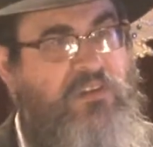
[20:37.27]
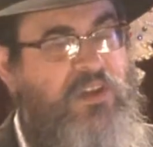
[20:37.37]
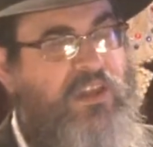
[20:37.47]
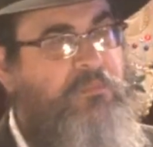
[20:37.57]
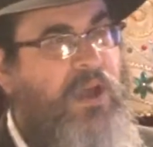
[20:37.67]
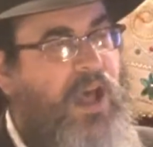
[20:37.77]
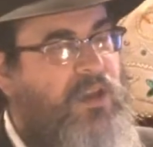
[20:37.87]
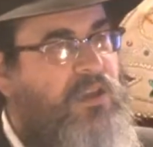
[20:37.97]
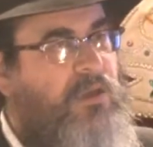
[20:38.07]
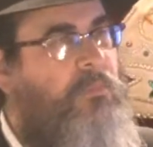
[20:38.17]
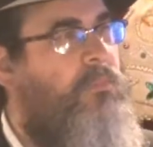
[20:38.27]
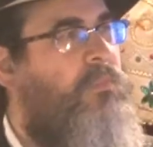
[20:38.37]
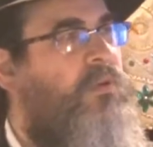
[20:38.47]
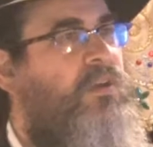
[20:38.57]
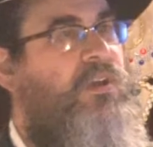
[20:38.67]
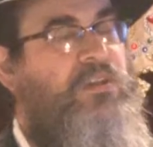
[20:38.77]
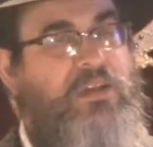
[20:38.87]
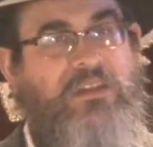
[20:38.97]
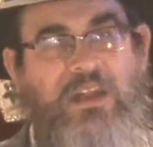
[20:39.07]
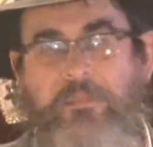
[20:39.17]
and as mechanchim.
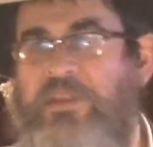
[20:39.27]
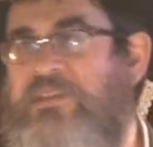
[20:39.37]
That the Rebbe, the